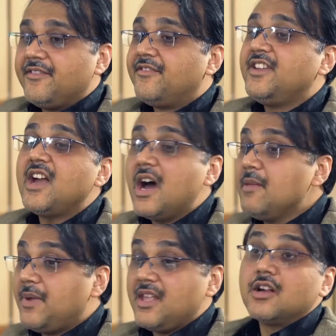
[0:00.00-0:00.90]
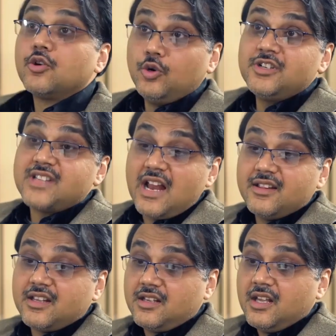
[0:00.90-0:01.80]
we are paying a good
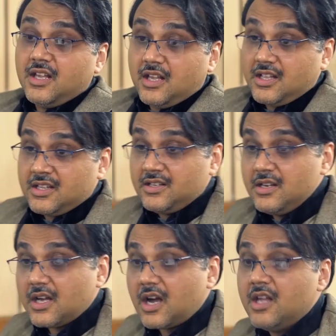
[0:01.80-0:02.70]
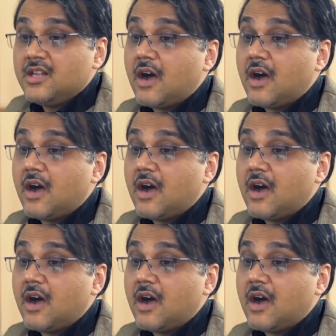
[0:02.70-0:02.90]
salary in India.